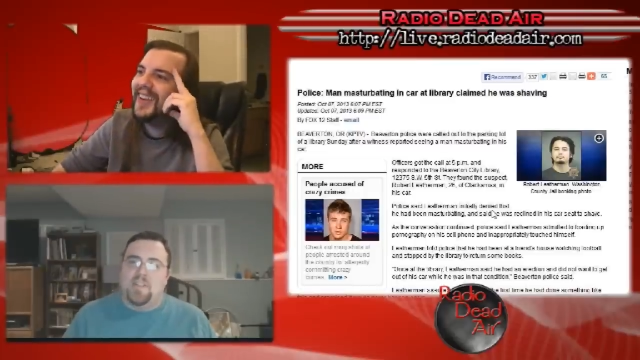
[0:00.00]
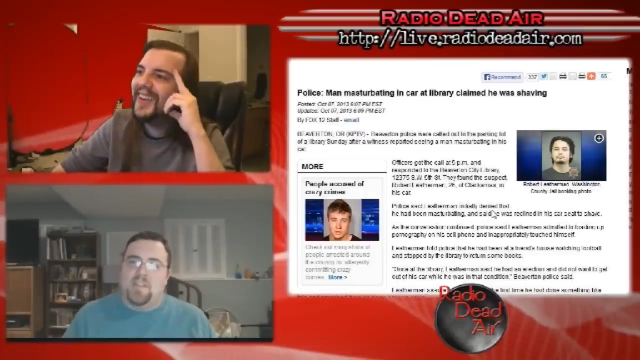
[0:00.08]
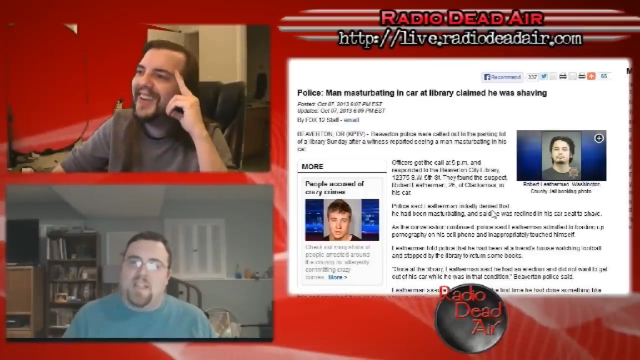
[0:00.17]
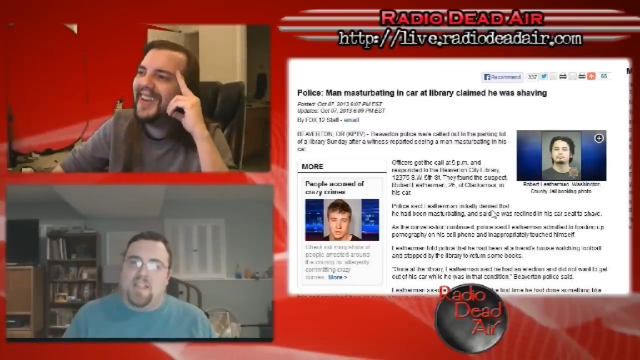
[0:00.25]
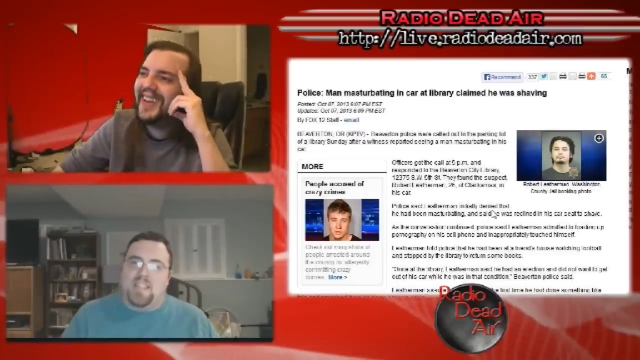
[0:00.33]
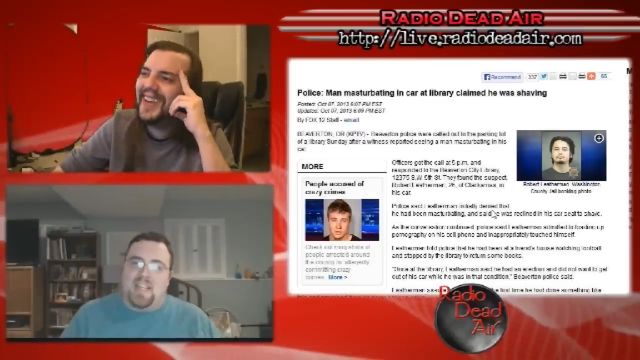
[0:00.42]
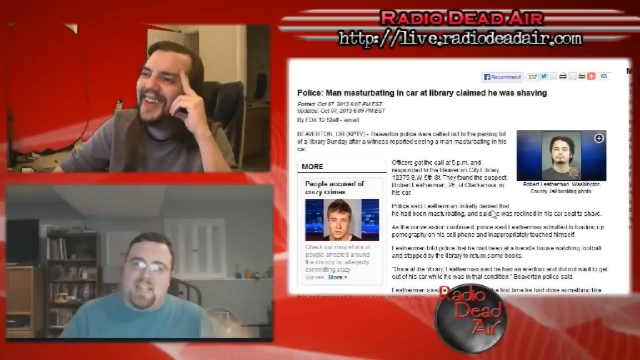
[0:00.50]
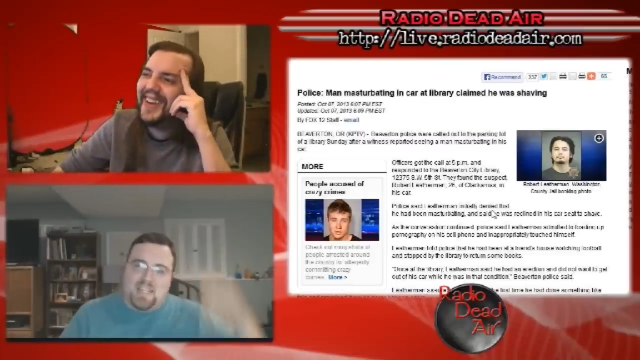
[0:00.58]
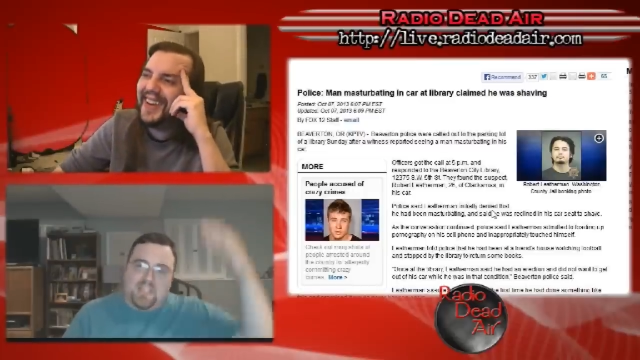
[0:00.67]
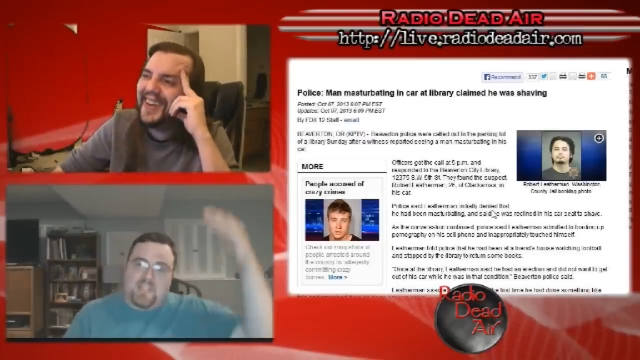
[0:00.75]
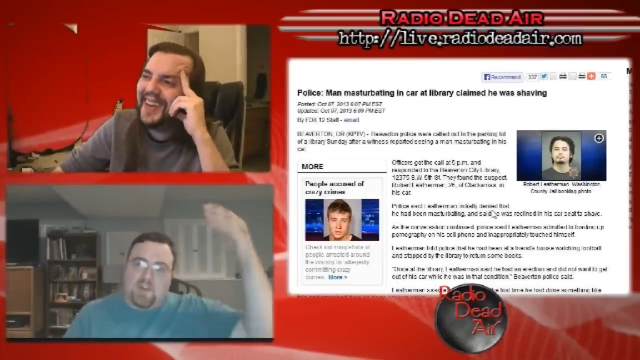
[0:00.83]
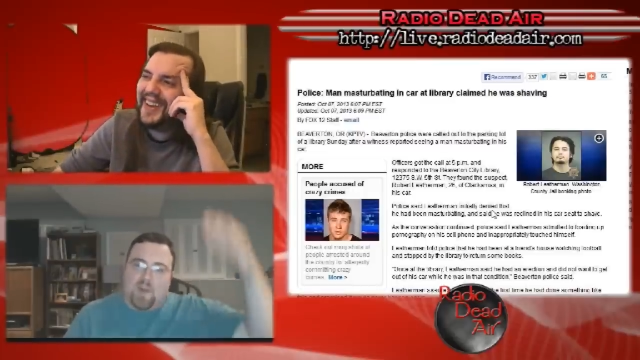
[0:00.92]
Speaker 1: goes to the tinted
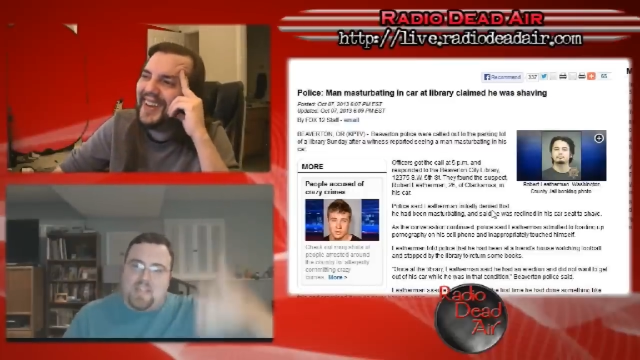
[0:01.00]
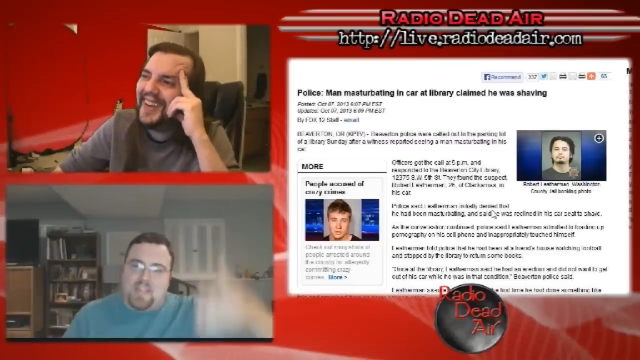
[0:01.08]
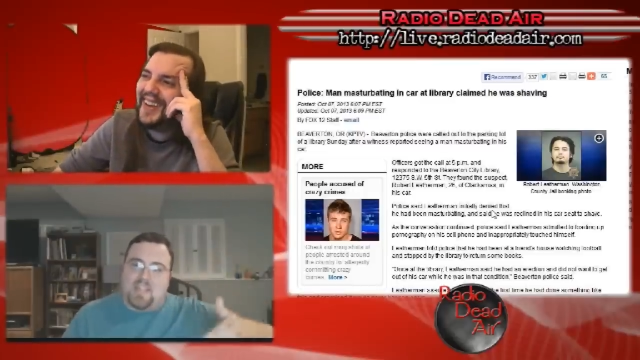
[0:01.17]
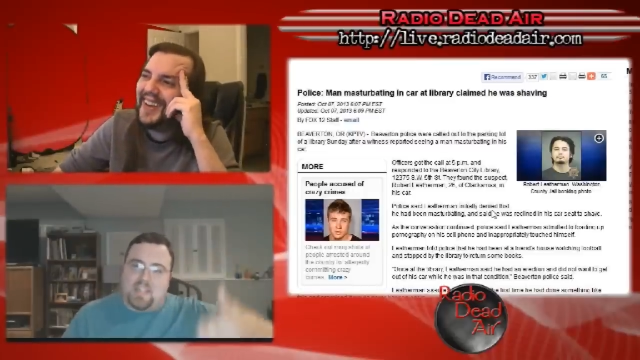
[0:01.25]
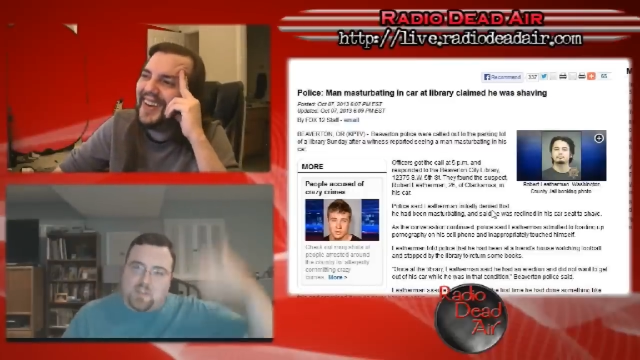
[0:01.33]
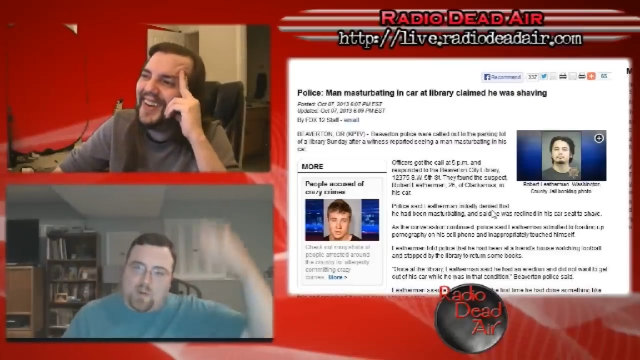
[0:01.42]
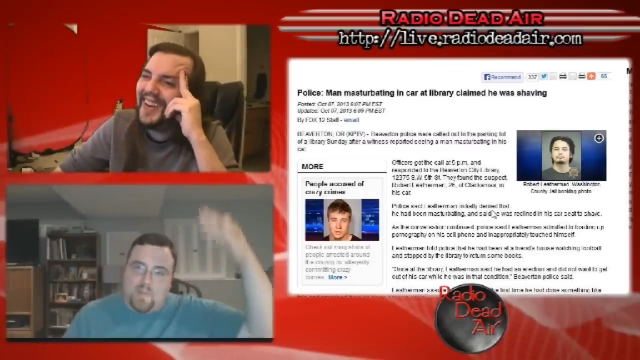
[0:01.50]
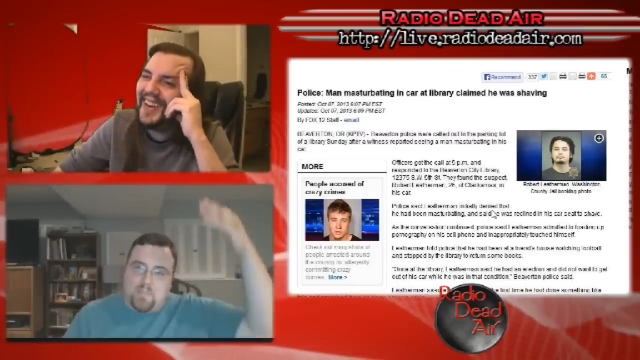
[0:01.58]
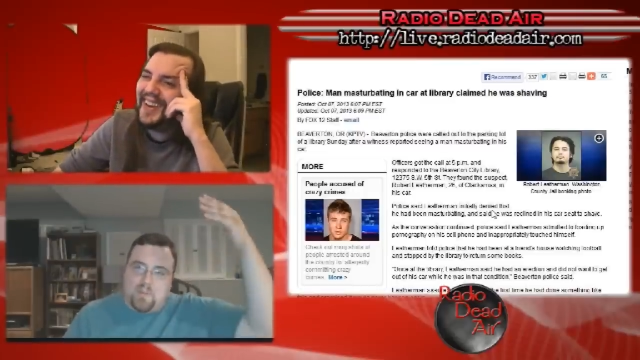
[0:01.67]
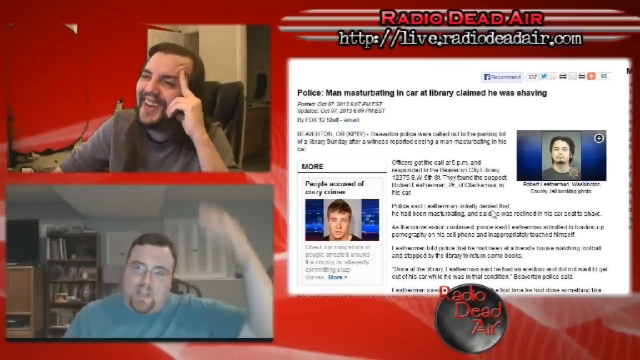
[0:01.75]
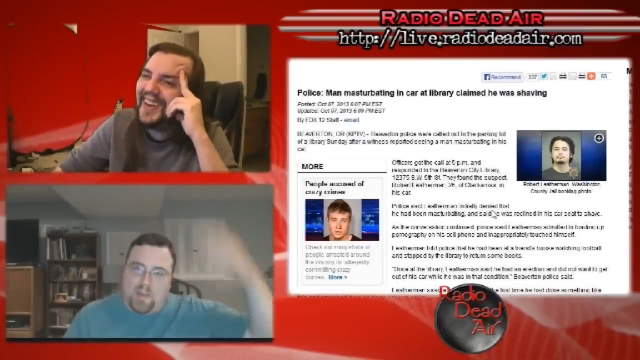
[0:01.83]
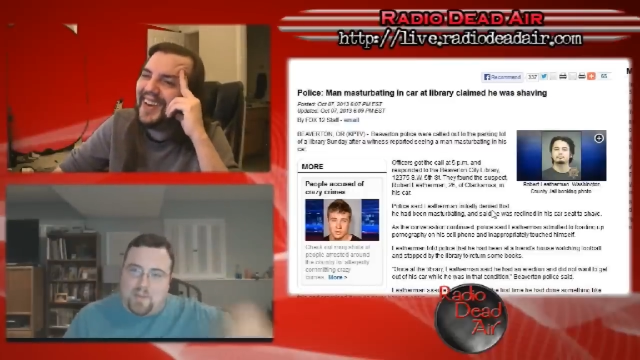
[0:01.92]
screens at the strip
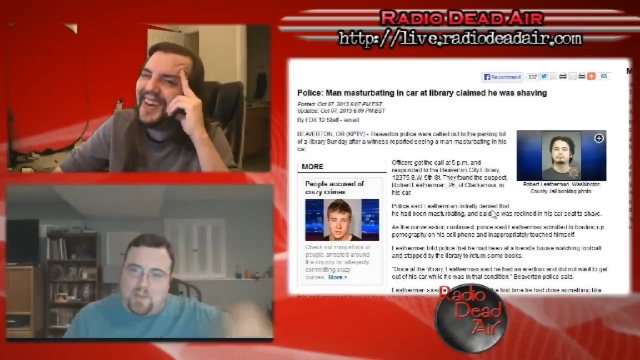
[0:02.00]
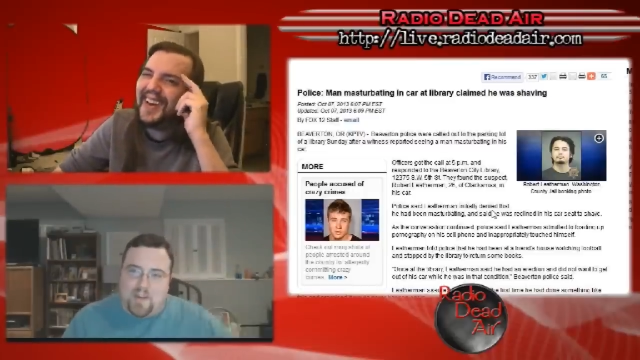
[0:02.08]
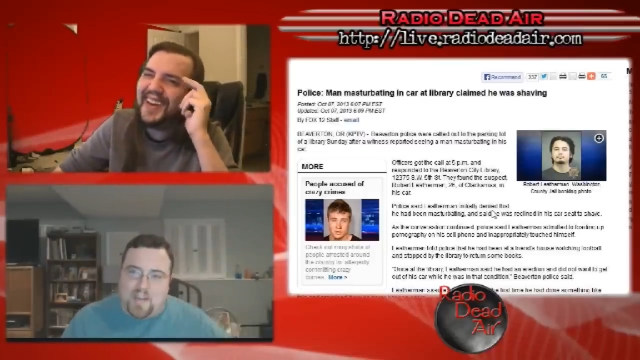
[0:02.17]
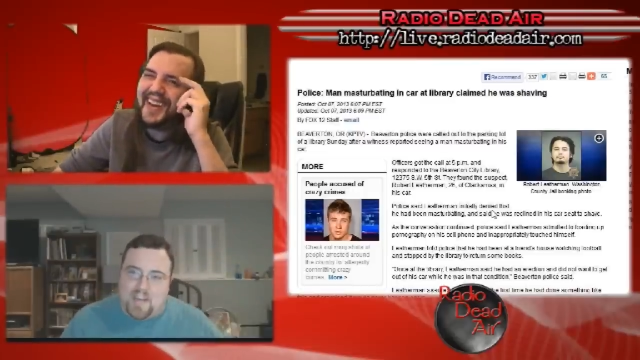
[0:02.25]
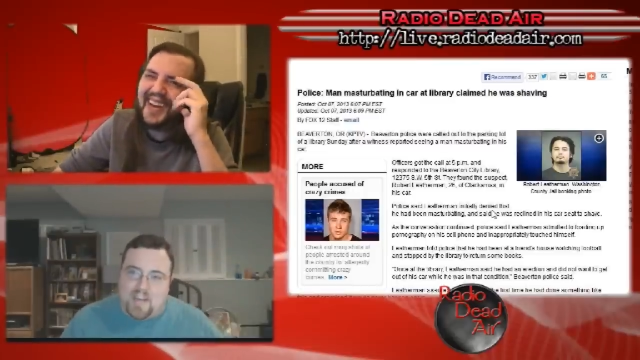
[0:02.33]
club. You know, he